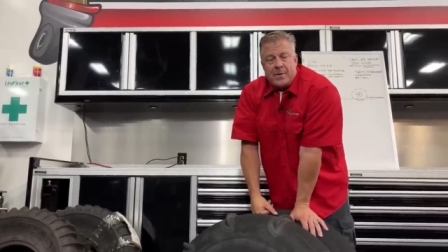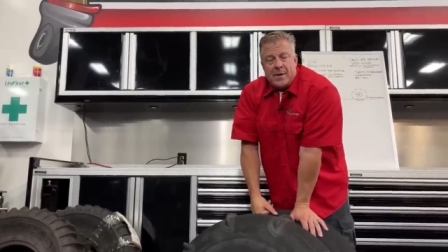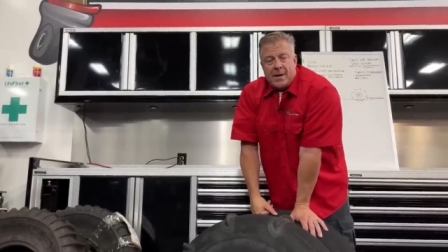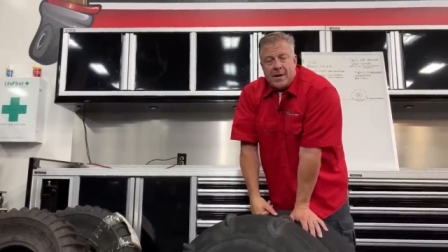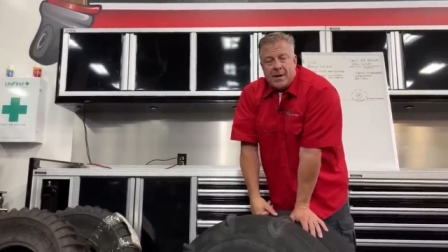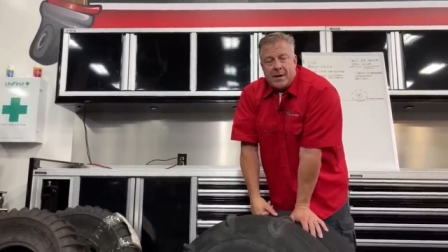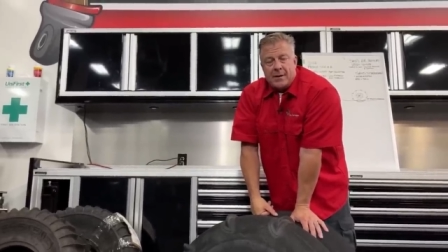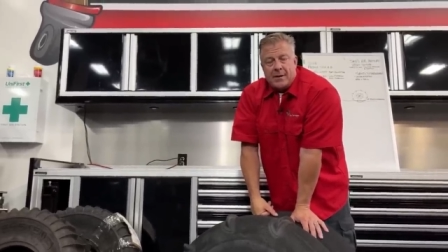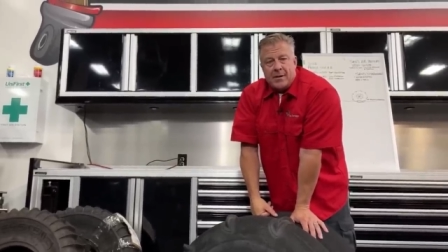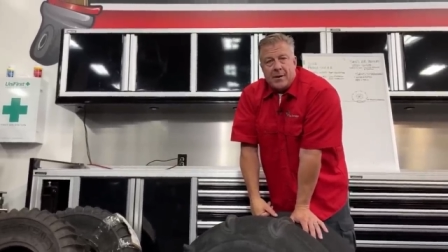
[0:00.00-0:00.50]

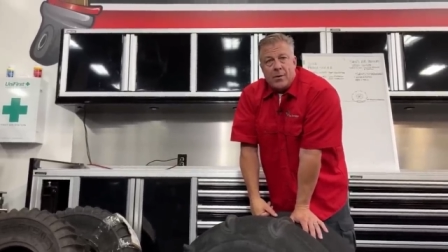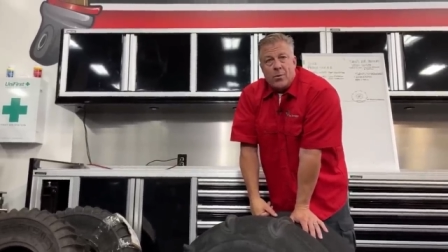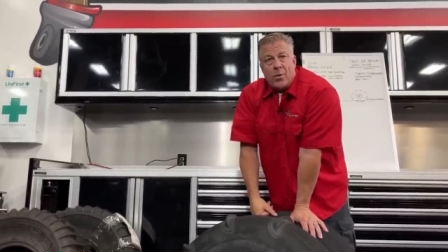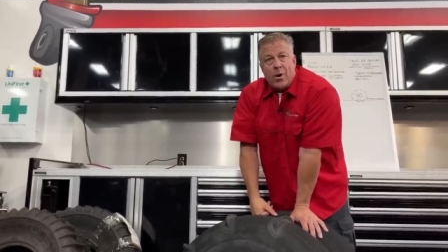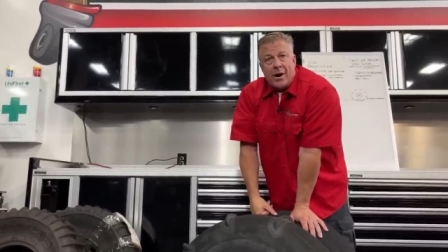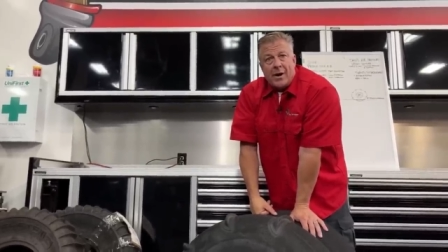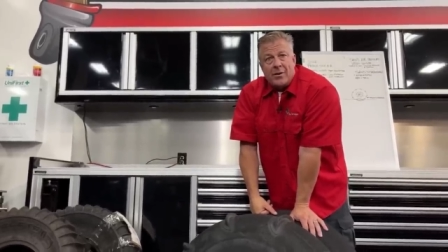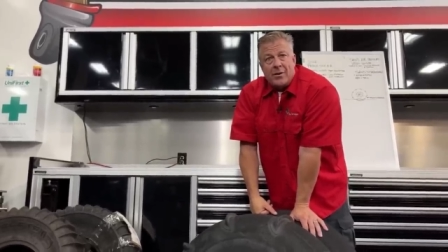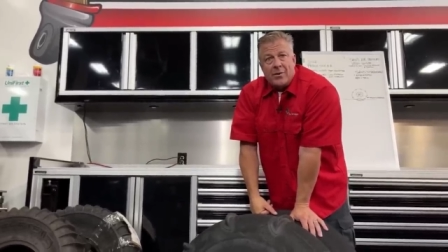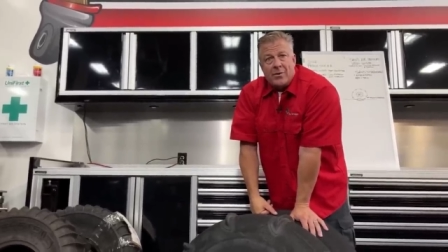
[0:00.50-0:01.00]
and they'll
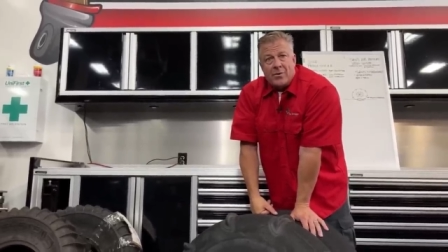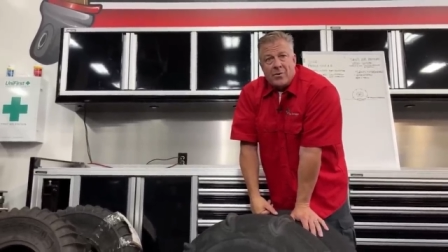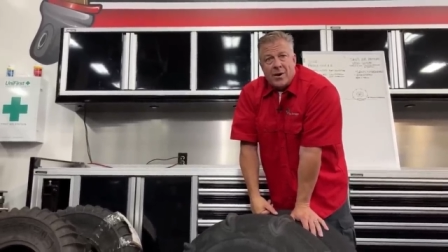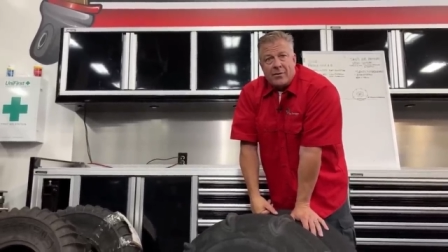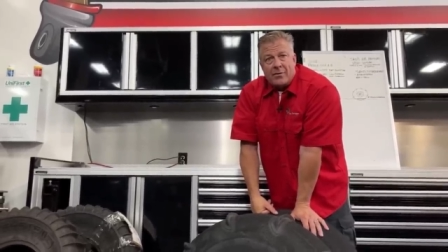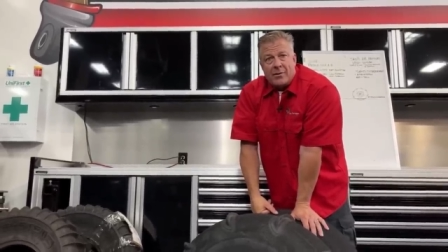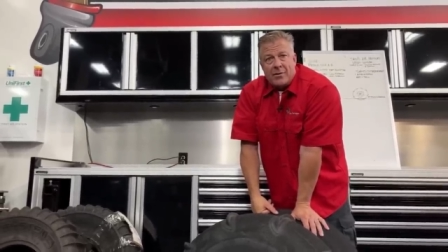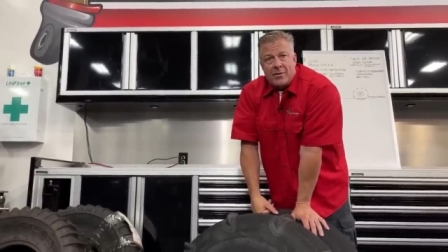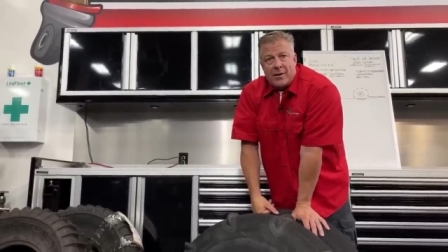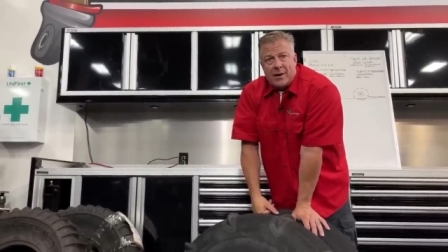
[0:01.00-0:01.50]
walk you through
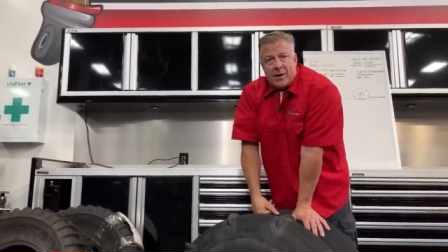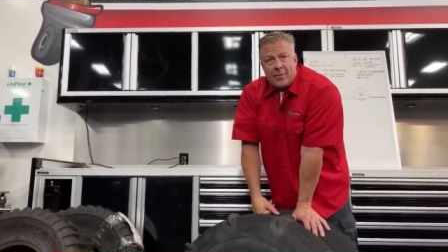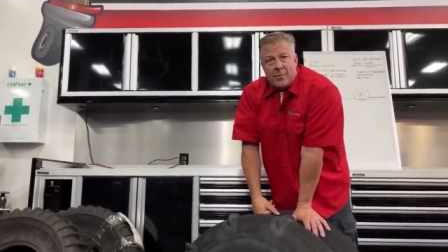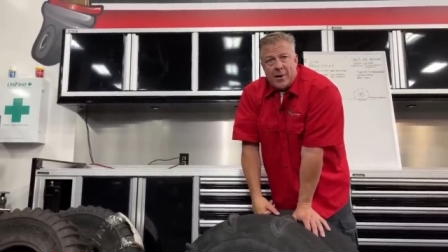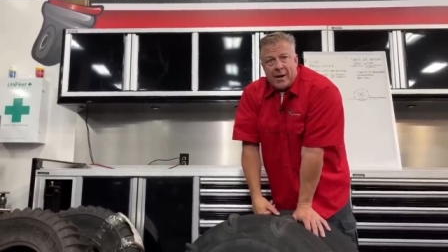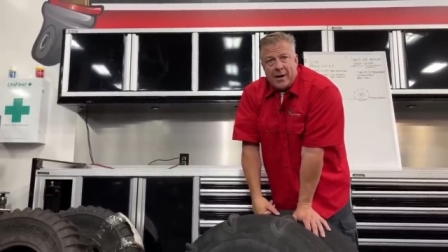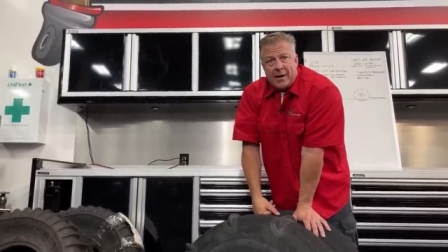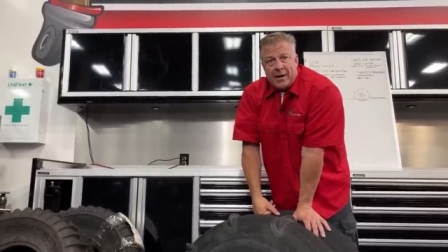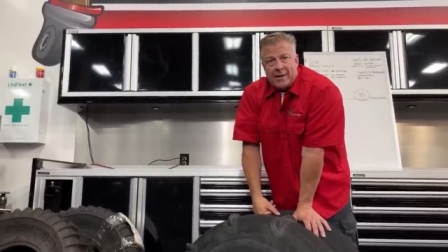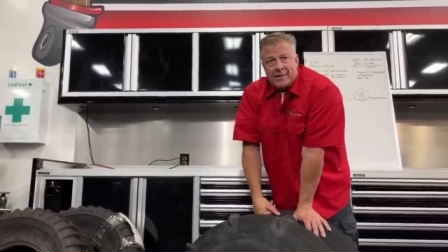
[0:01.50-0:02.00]
everything and
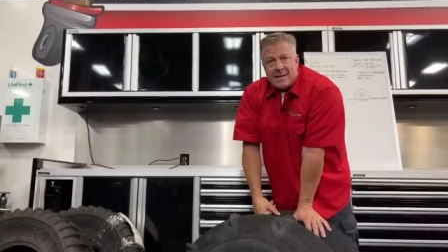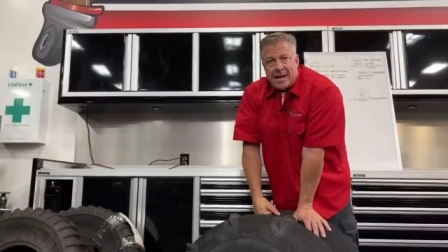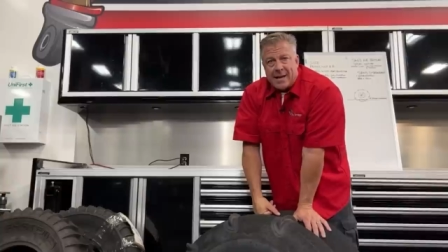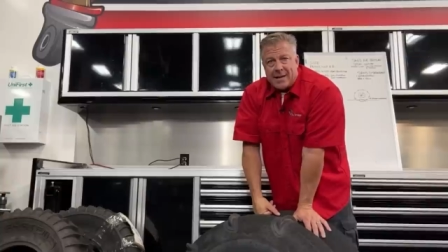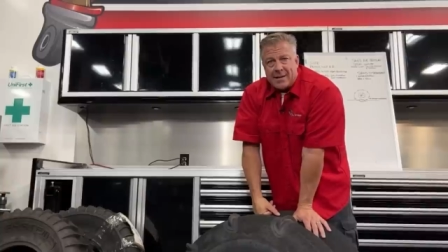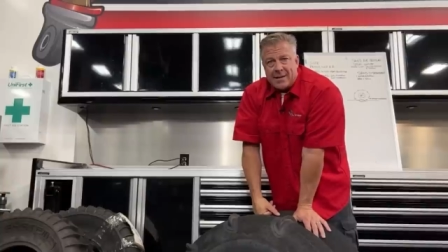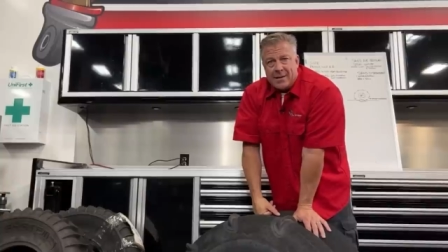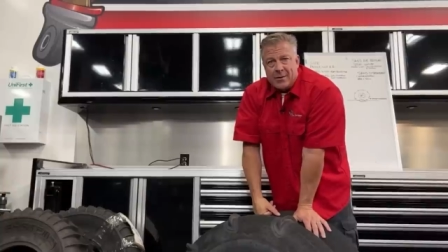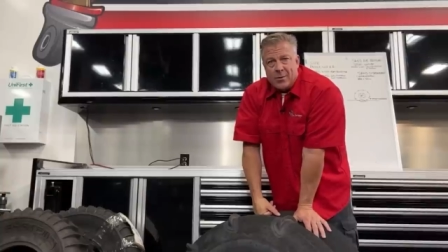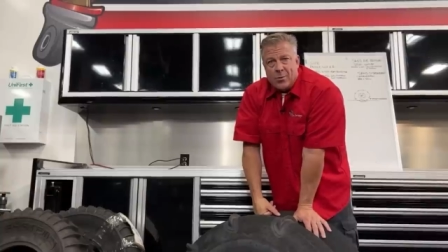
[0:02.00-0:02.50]
make it
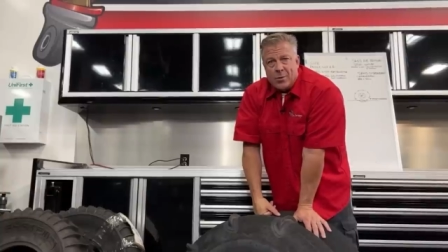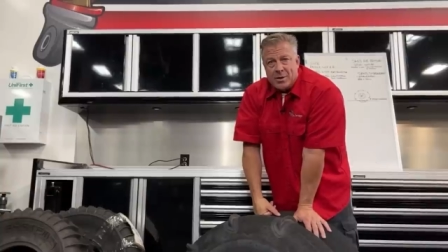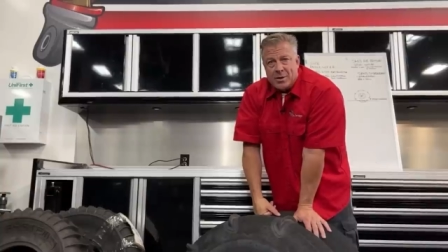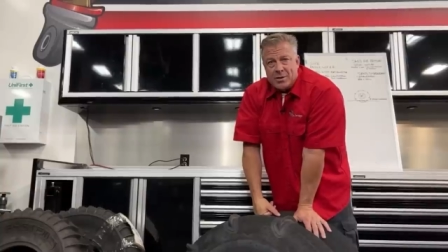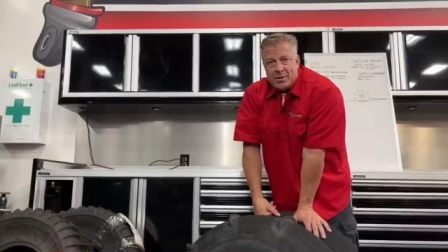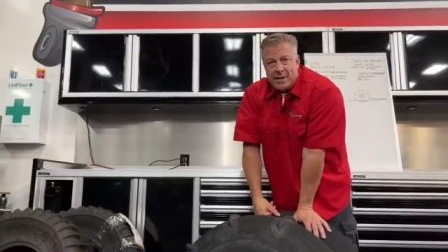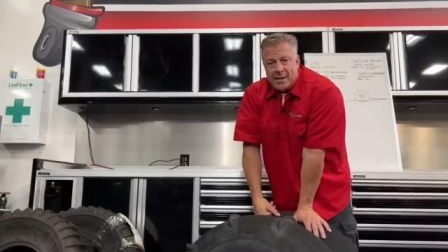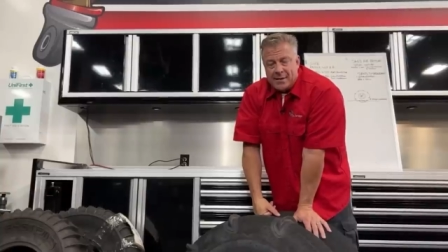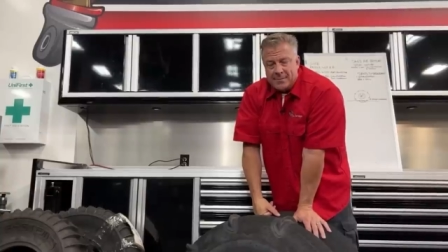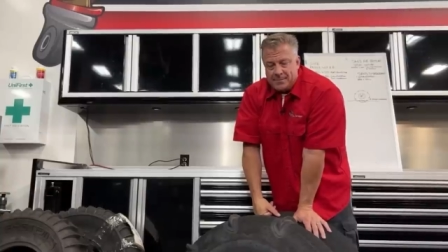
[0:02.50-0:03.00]
exactly what
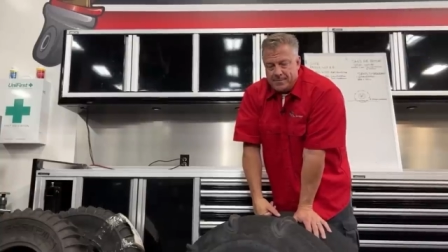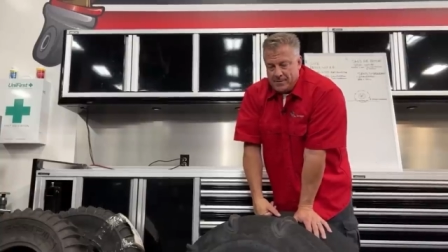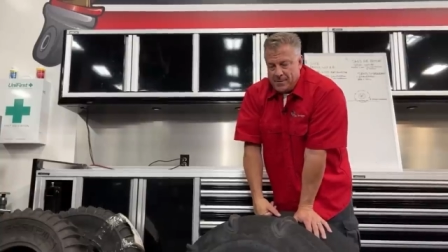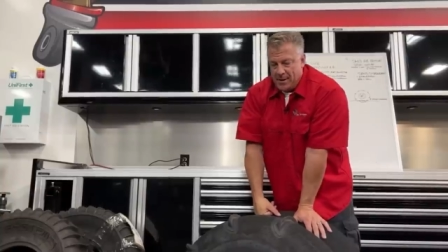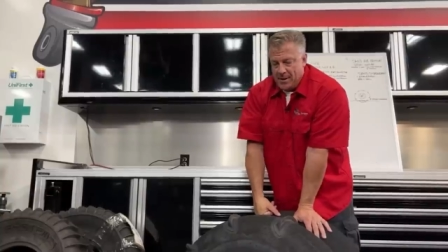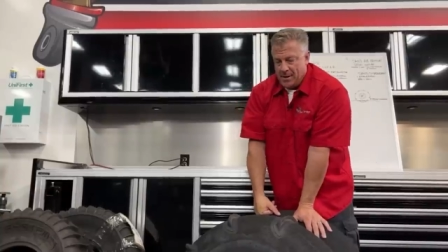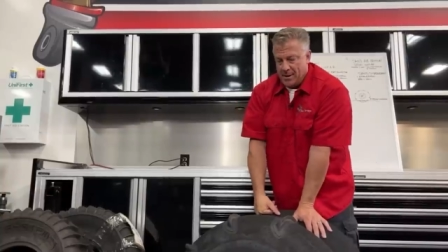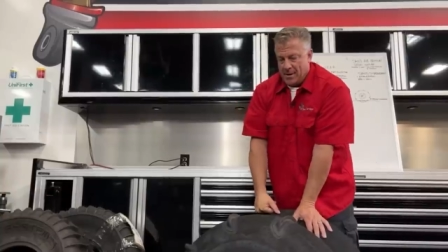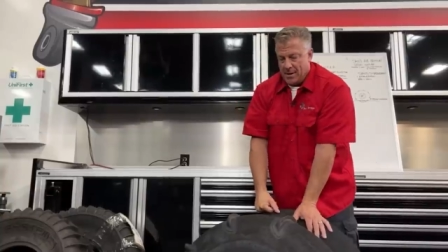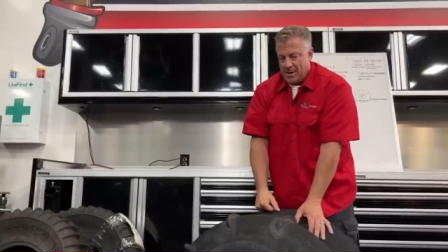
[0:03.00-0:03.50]
you need.
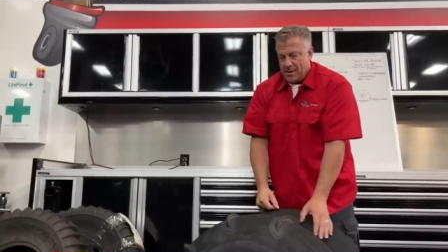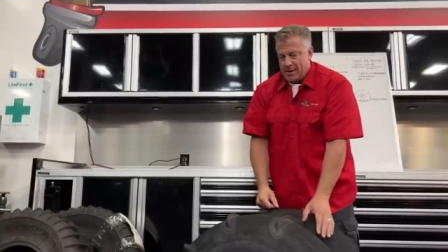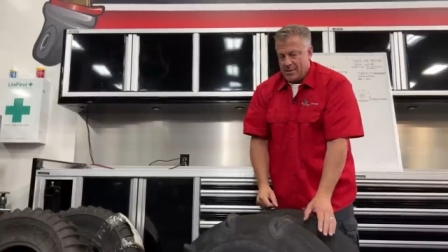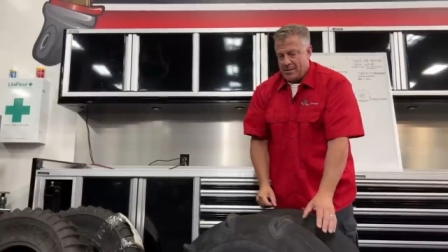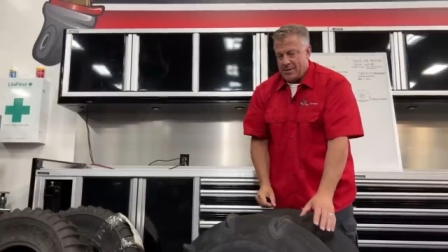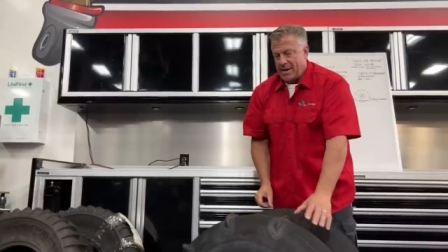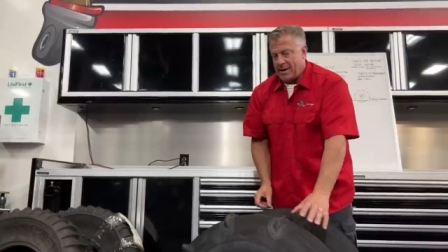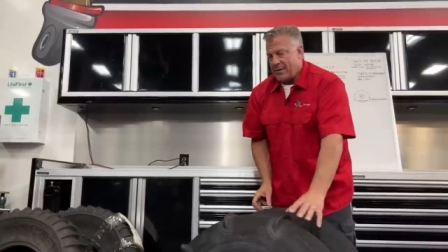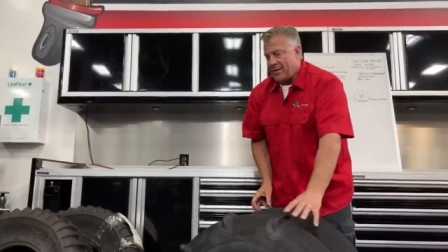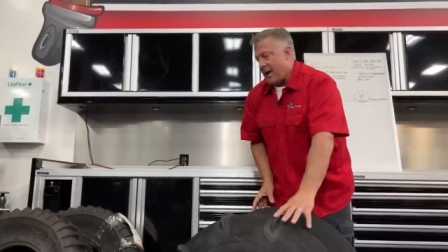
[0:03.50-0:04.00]

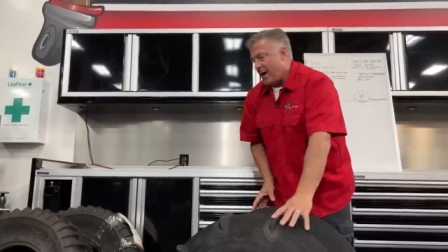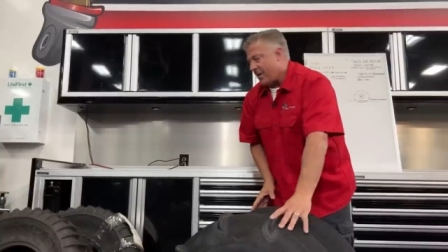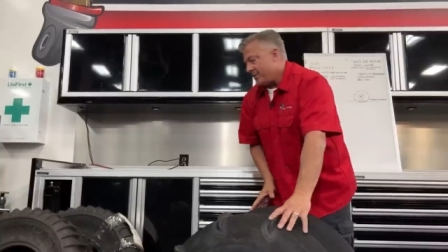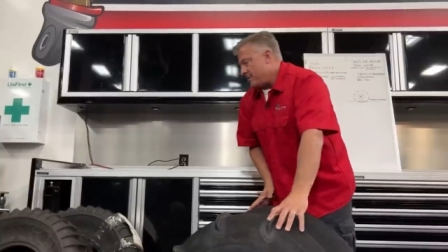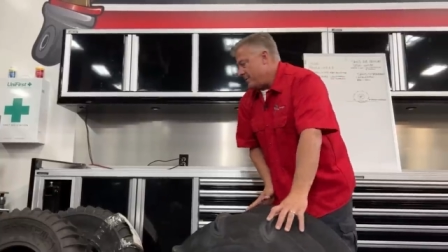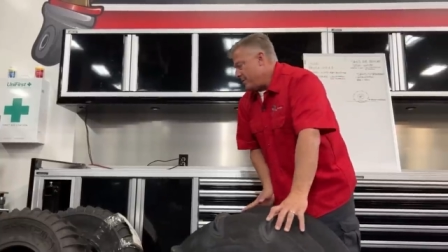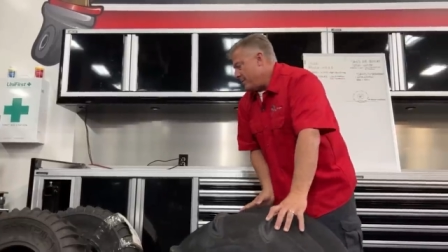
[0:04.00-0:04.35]
Sandcraft,